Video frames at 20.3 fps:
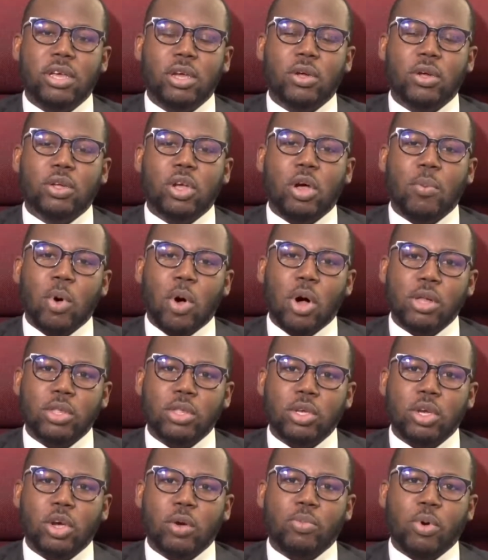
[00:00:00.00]
could come
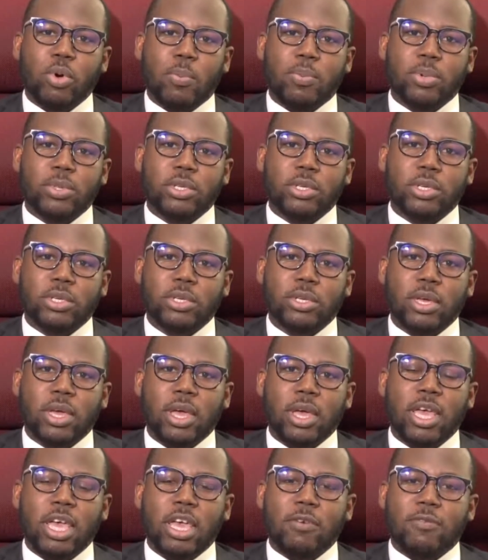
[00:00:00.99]
onto your property
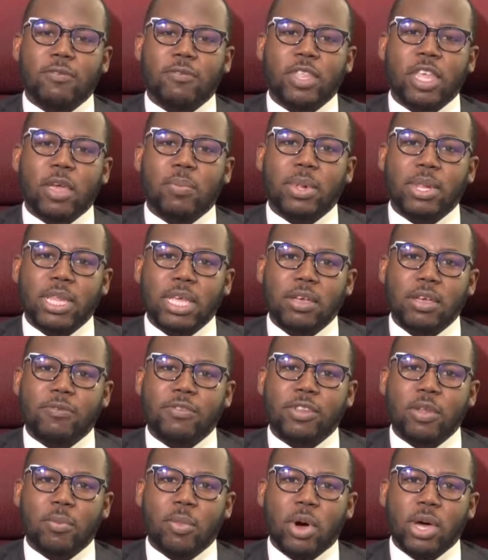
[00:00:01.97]
if they believe
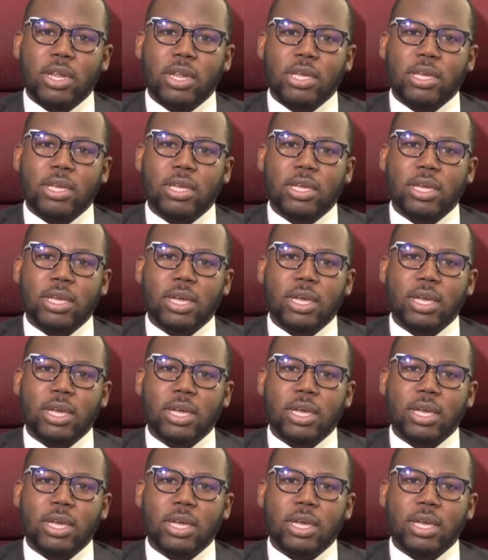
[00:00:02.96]
somebody